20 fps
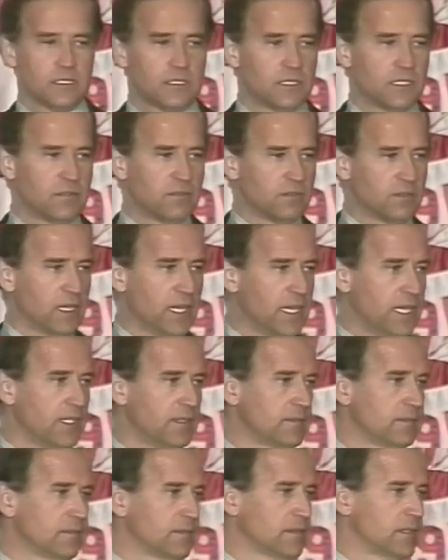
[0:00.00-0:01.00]
of late
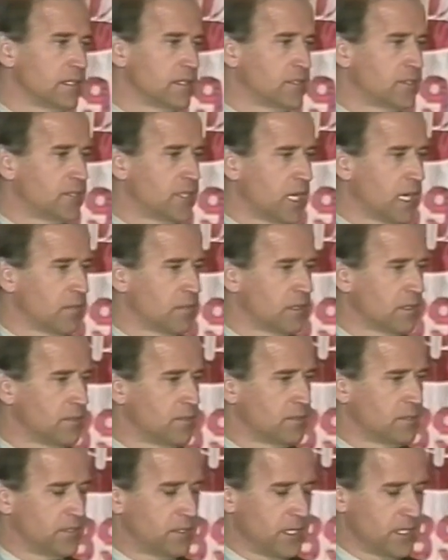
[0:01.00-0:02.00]
as Chairman of the
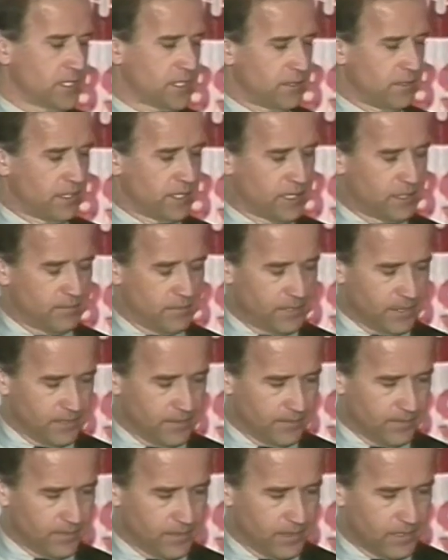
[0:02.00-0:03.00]
Judiciary Committee,
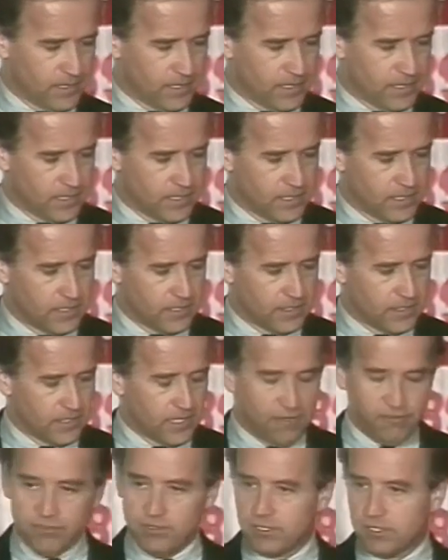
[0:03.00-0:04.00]

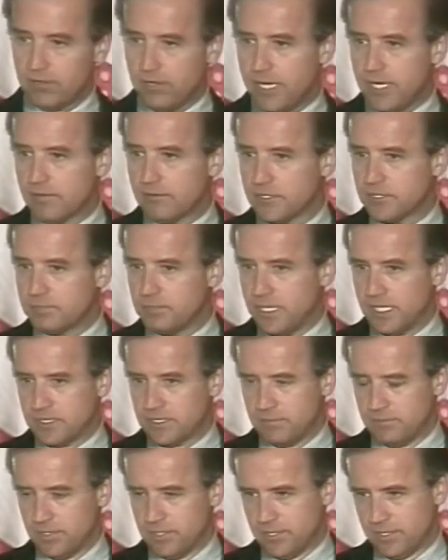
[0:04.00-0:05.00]
I feel a greater
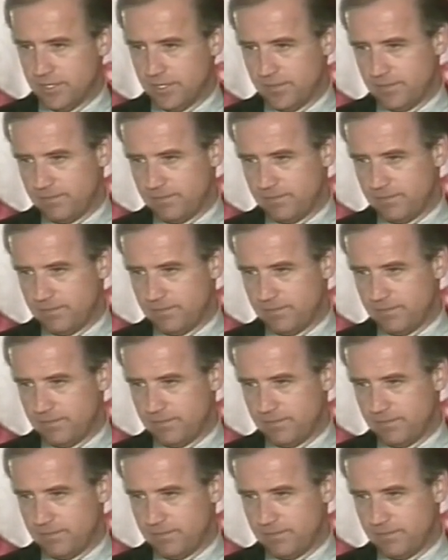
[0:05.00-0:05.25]
responsibility